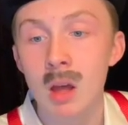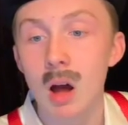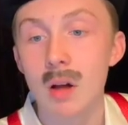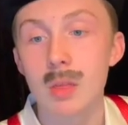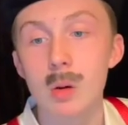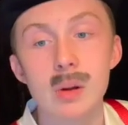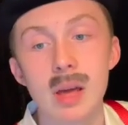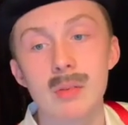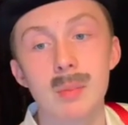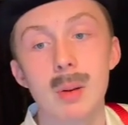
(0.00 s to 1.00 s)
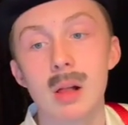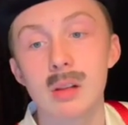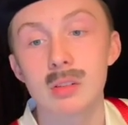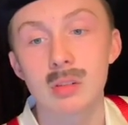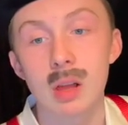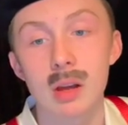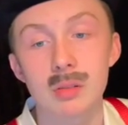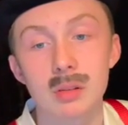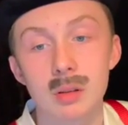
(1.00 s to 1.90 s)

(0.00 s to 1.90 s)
Although we have abolished laws and